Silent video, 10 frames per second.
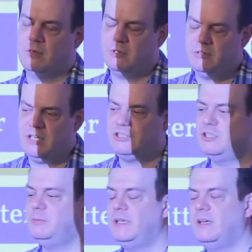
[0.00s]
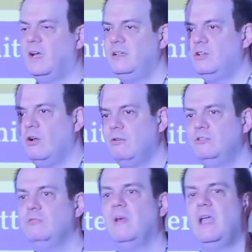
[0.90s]
from a real HTTP client
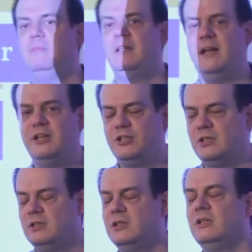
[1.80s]
going to my application,